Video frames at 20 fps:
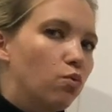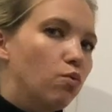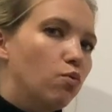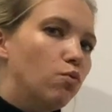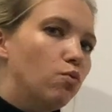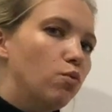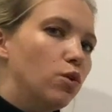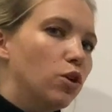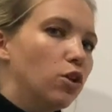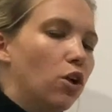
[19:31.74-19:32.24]

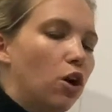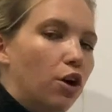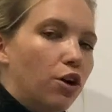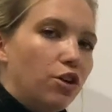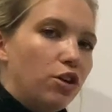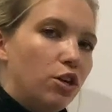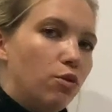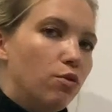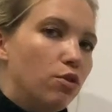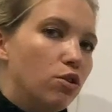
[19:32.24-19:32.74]
will
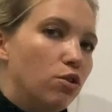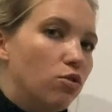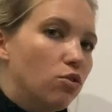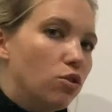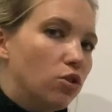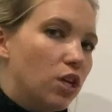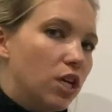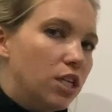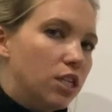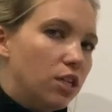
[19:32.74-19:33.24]
argue with you
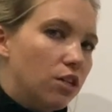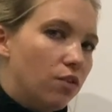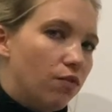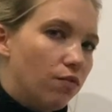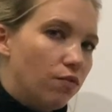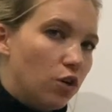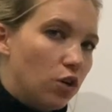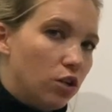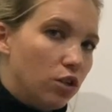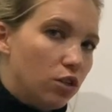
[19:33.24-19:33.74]
that they did it
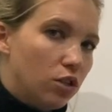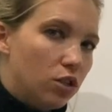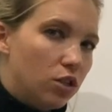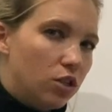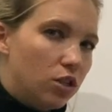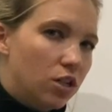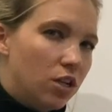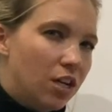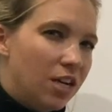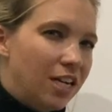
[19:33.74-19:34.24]

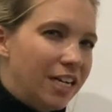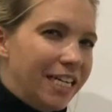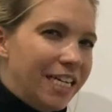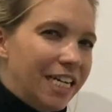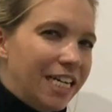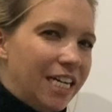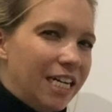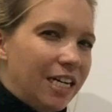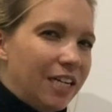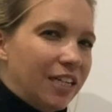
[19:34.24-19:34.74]
first.
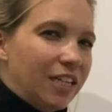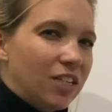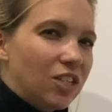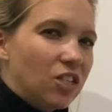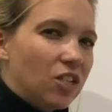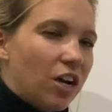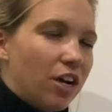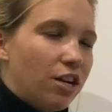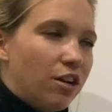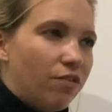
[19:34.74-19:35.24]
It's
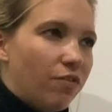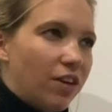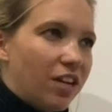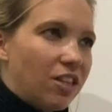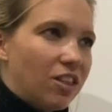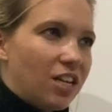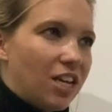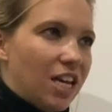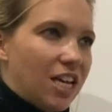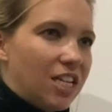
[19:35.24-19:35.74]
kind of
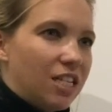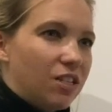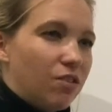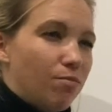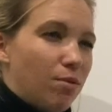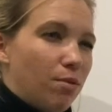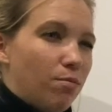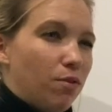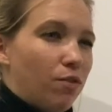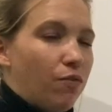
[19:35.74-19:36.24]
like the case of
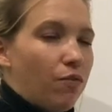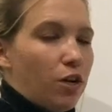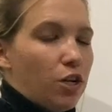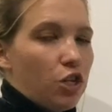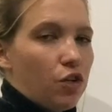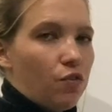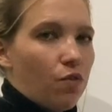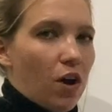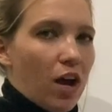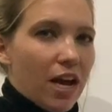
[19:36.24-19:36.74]
maybe
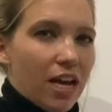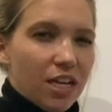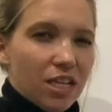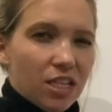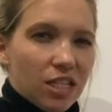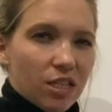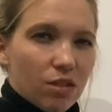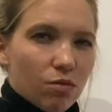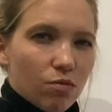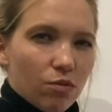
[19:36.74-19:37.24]
French
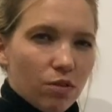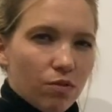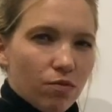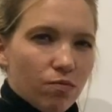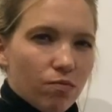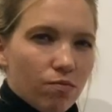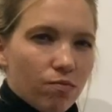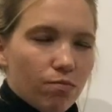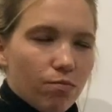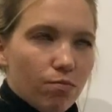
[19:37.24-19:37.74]
fries,
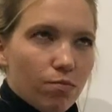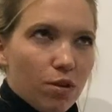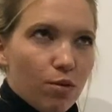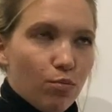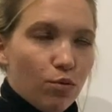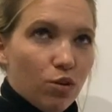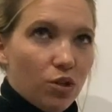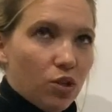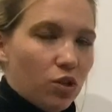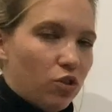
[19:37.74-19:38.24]
where
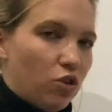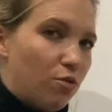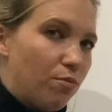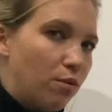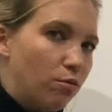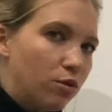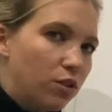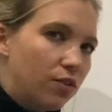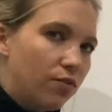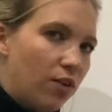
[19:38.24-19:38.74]
people assume
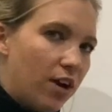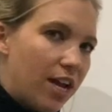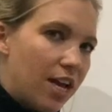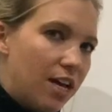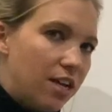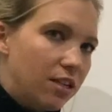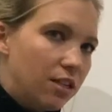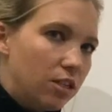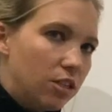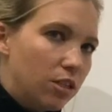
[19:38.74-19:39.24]
it was
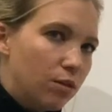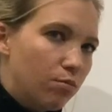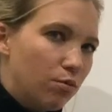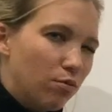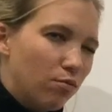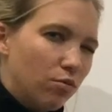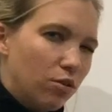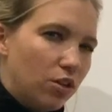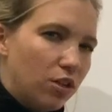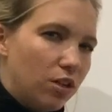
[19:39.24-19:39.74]
France,
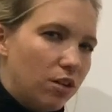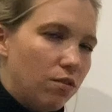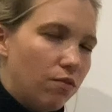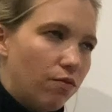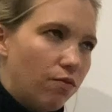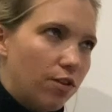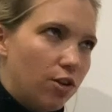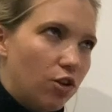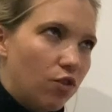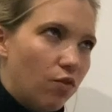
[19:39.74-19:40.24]
but really
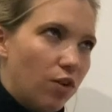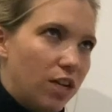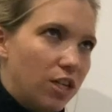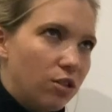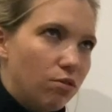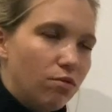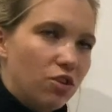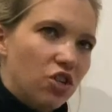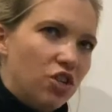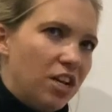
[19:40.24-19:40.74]
French
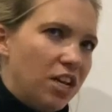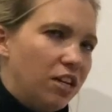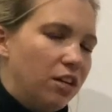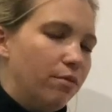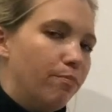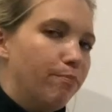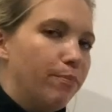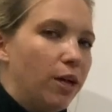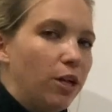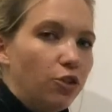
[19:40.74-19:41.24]
fries originated
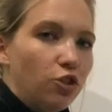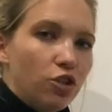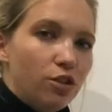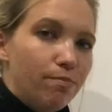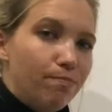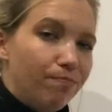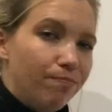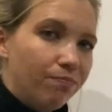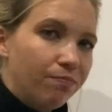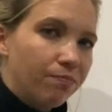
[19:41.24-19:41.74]
in Belgium.